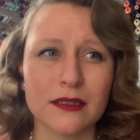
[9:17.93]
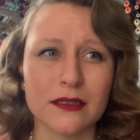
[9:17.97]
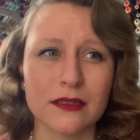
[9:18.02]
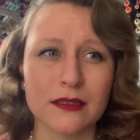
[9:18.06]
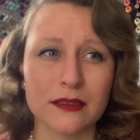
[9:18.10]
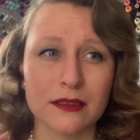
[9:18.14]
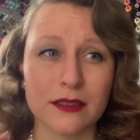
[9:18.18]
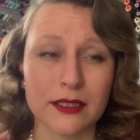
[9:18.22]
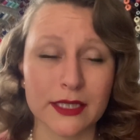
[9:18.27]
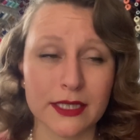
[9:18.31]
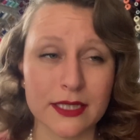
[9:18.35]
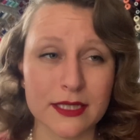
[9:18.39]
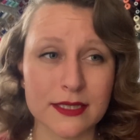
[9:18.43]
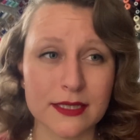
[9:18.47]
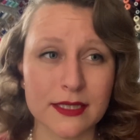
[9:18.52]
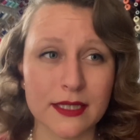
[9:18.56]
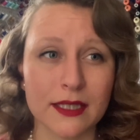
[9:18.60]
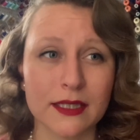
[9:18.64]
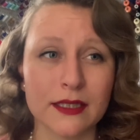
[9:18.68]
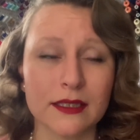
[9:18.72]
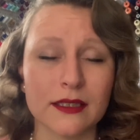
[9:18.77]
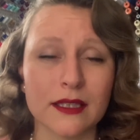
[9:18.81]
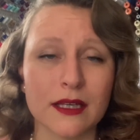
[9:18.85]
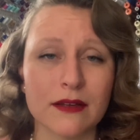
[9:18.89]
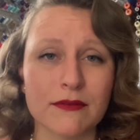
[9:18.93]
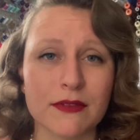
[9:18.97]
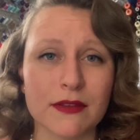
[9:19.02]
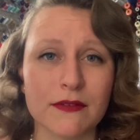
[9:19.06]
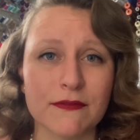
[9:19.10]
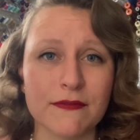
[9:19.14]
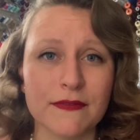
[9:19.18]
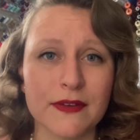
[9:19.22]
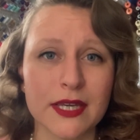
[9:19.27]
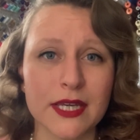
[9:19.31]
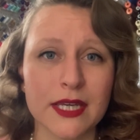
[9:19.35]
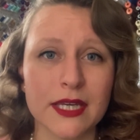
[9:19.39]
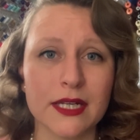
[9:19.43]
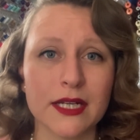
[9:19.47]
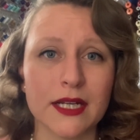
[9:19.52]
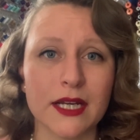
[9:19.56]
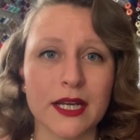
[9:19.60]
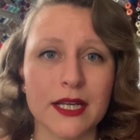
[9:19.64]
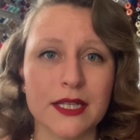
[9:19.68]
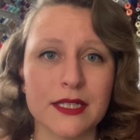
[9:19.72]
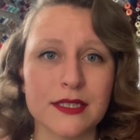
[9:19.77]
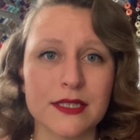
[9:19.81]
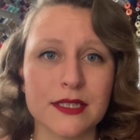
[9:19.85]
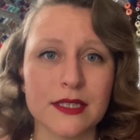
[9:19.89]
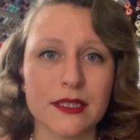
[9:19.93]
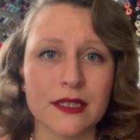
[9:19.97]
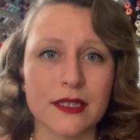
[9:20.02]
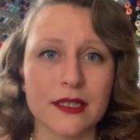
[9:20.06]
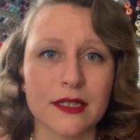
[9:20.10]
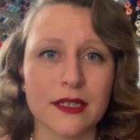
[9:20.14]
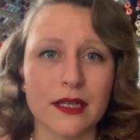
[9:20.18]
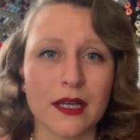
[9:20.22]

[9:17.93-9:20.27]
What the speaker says: Like I said, love the fit. I did